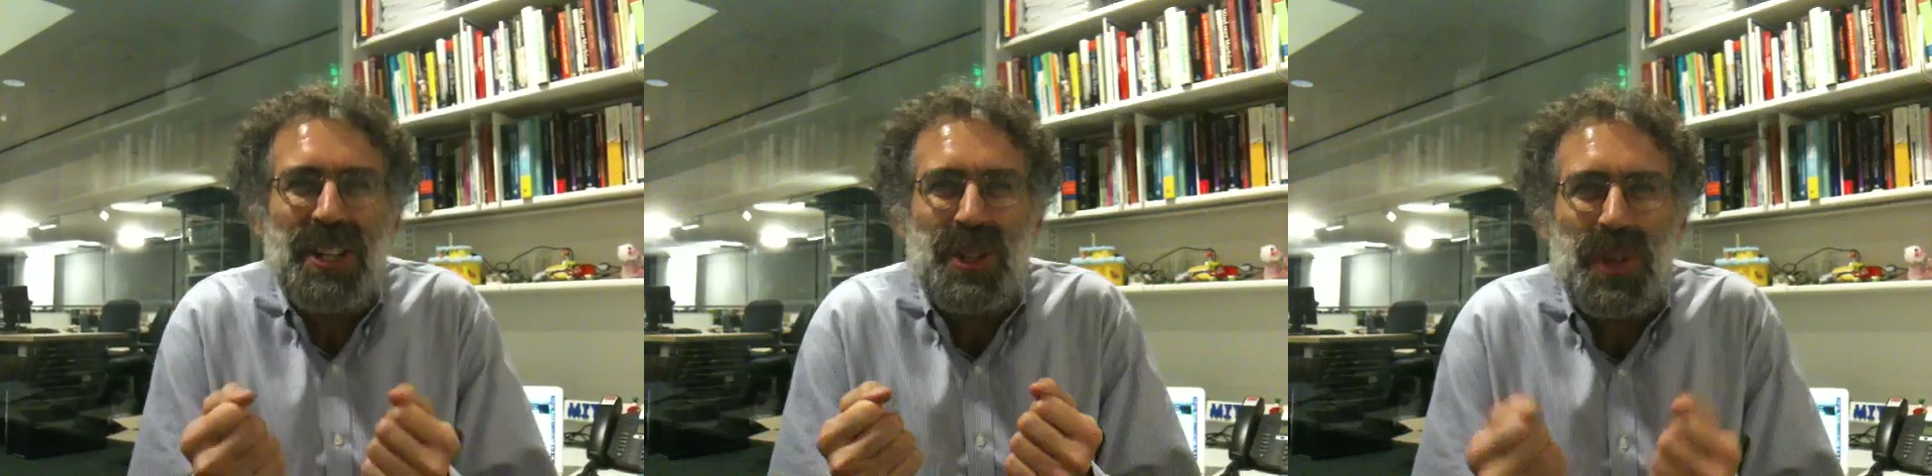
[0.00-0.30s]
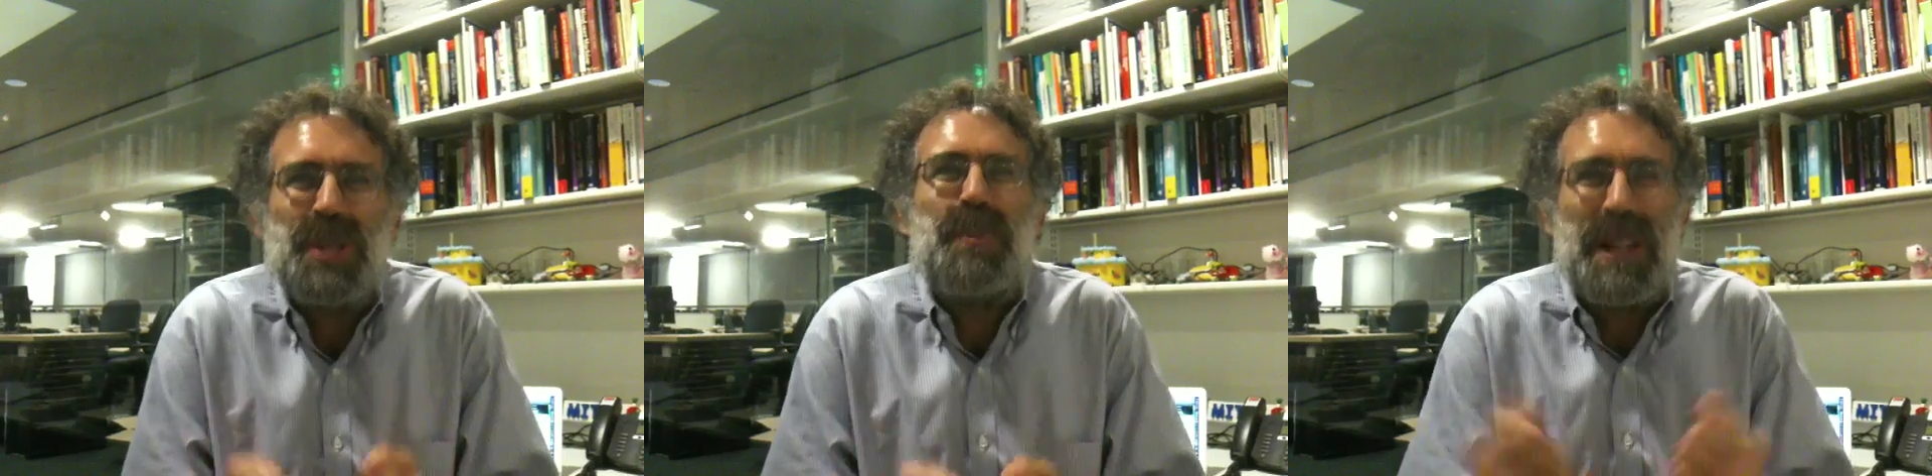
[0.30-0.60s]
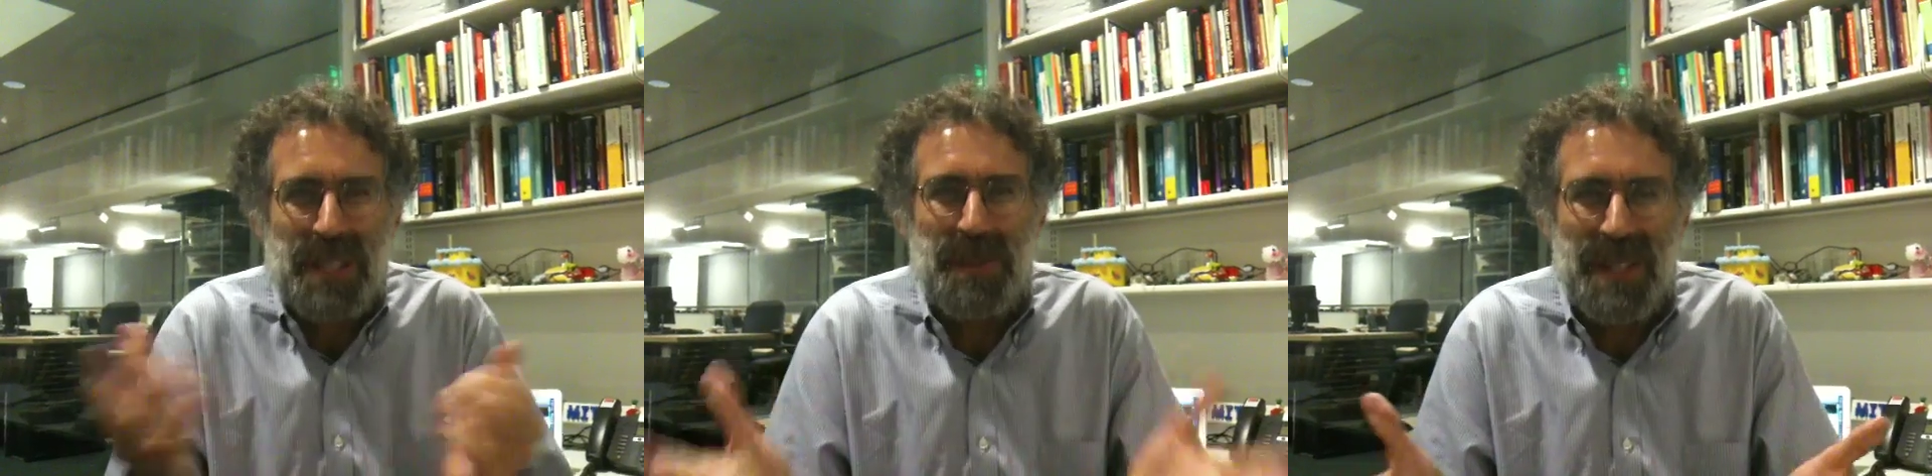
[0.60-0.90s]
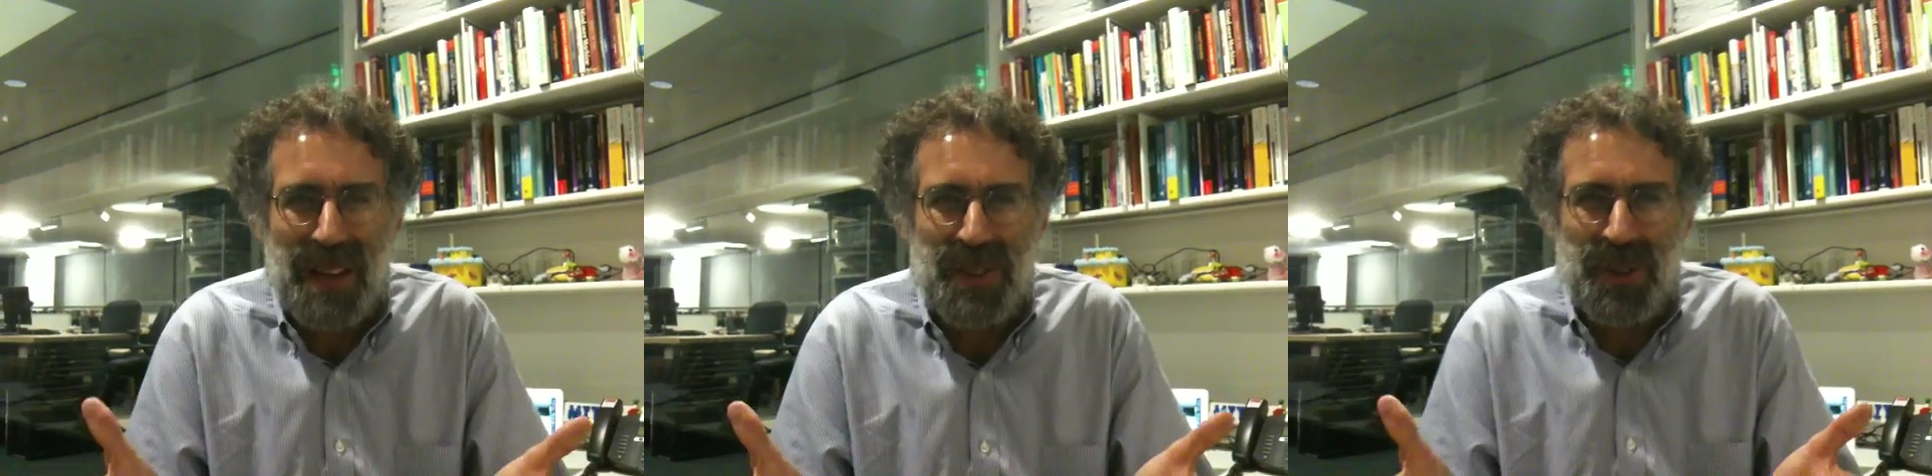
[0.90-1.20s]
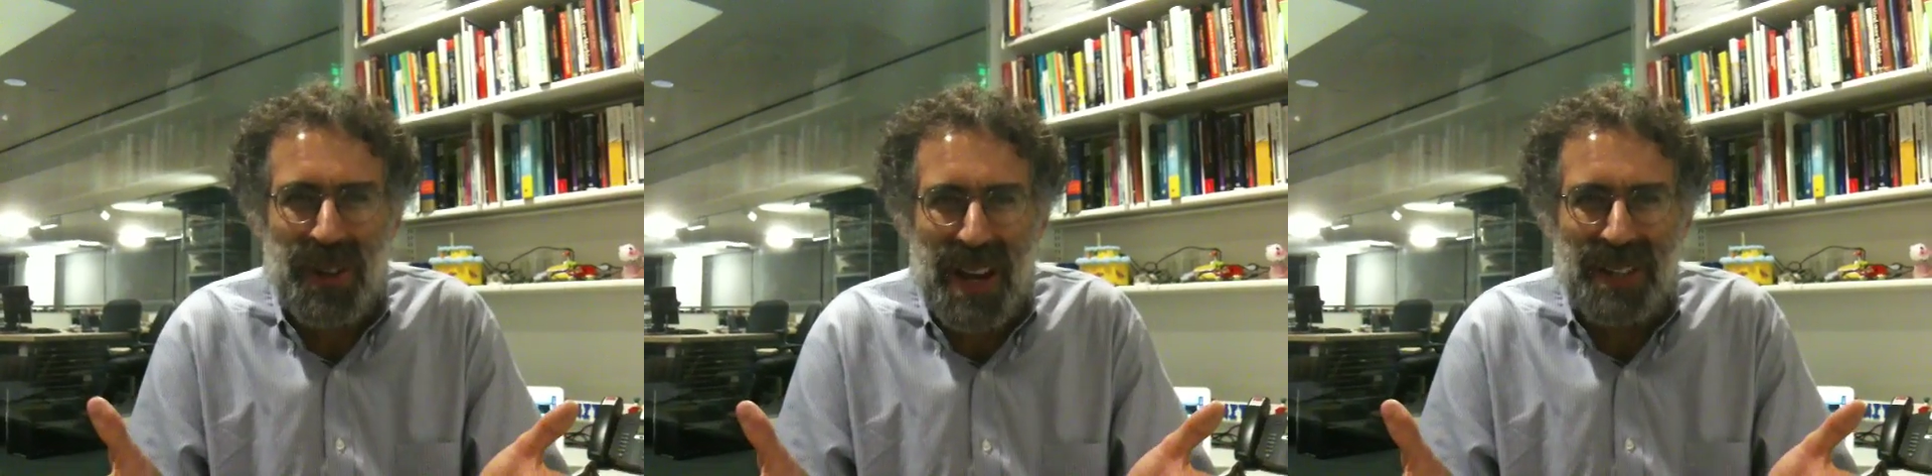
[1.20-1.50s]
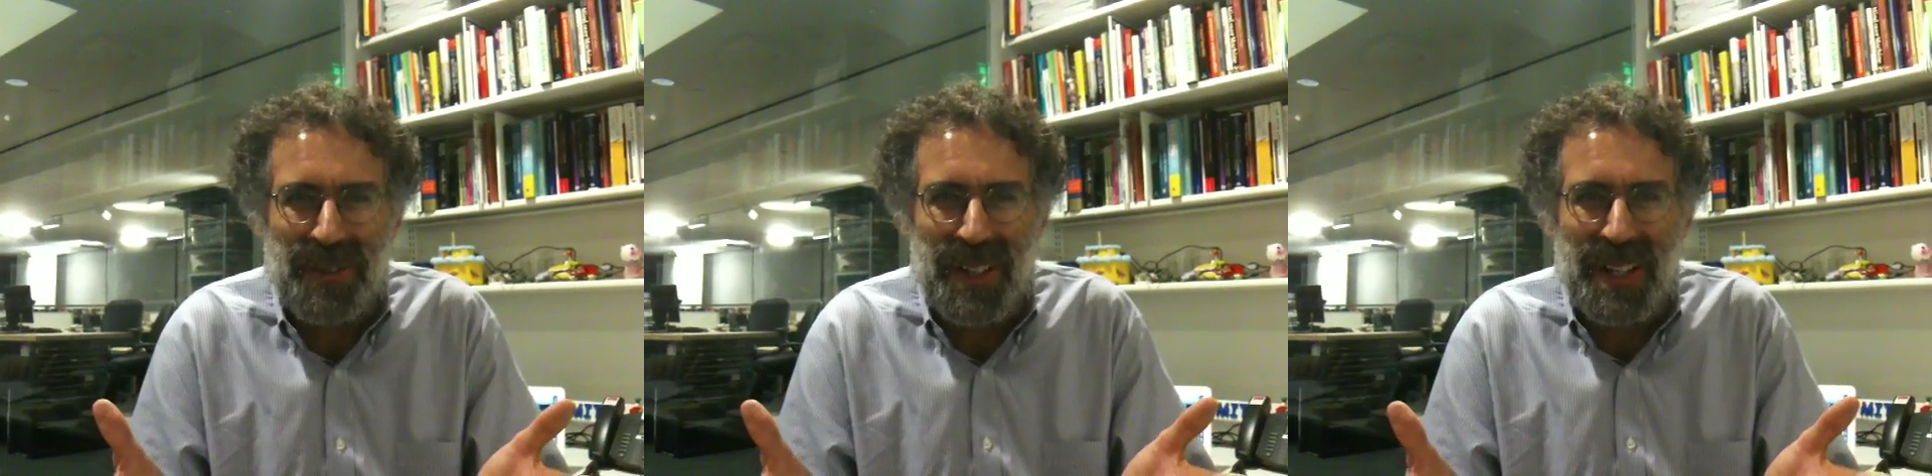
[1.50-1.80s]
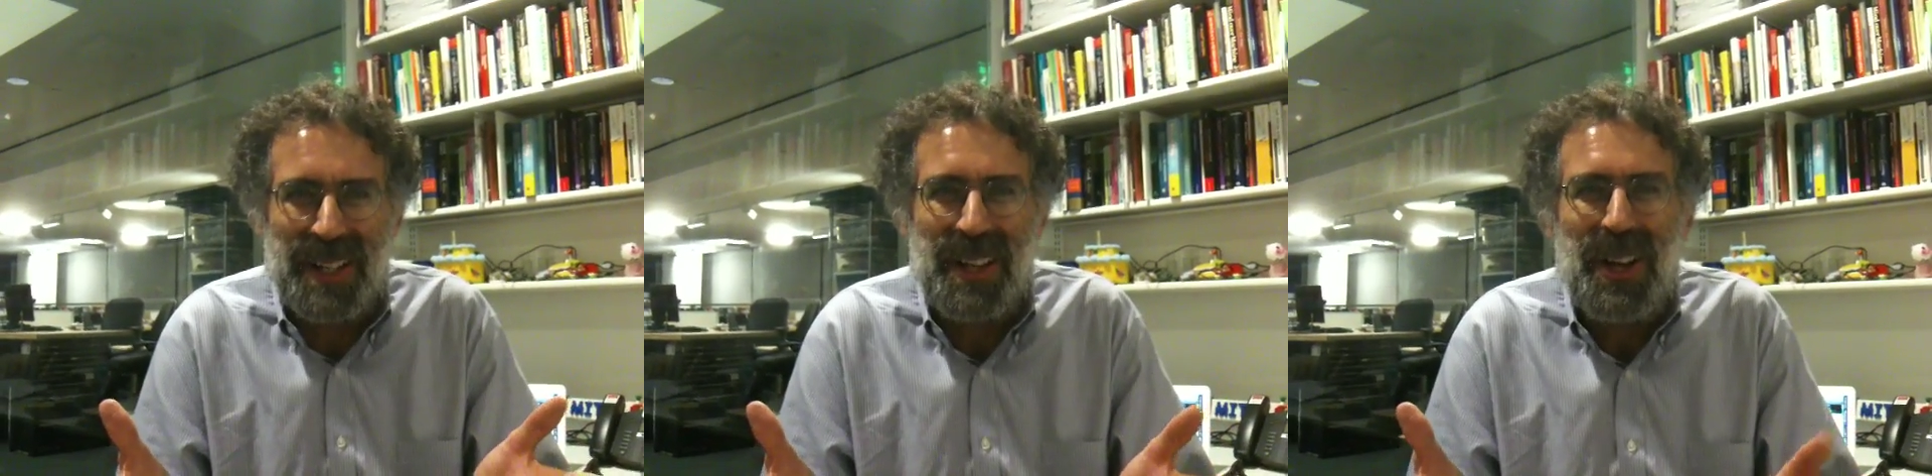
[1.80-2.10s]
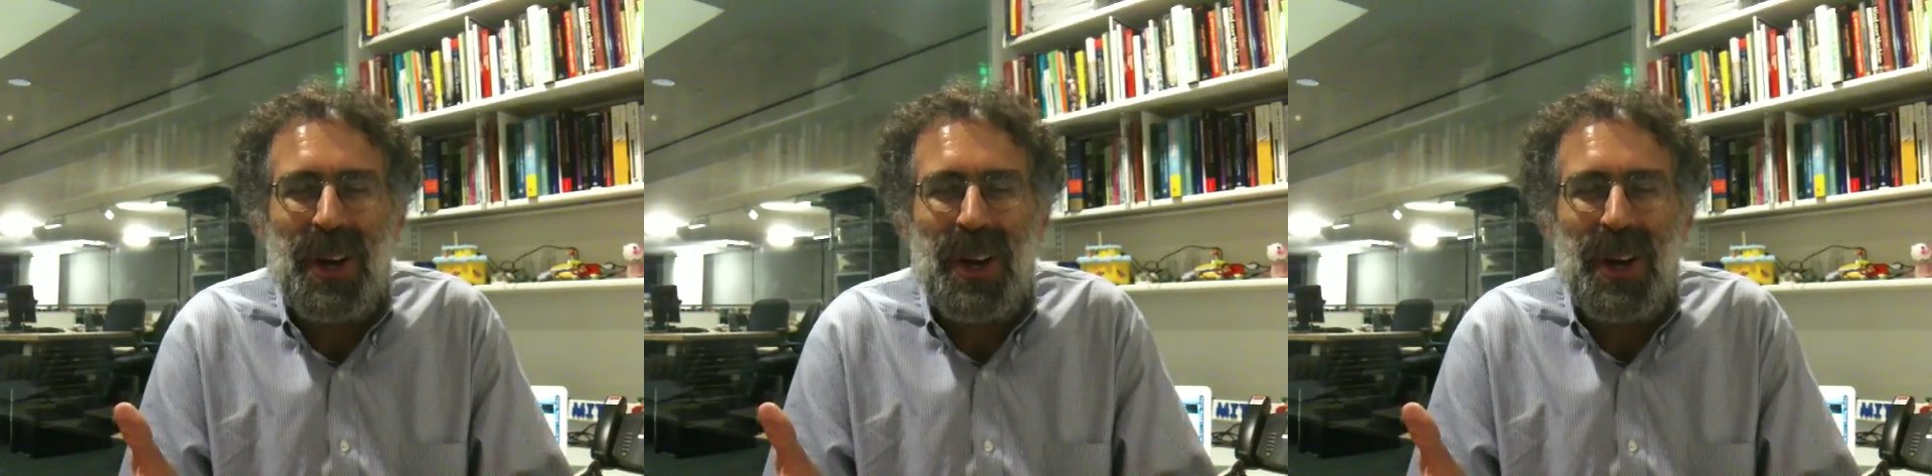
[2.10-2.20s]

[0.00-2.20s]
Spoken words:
to express themselves creatively.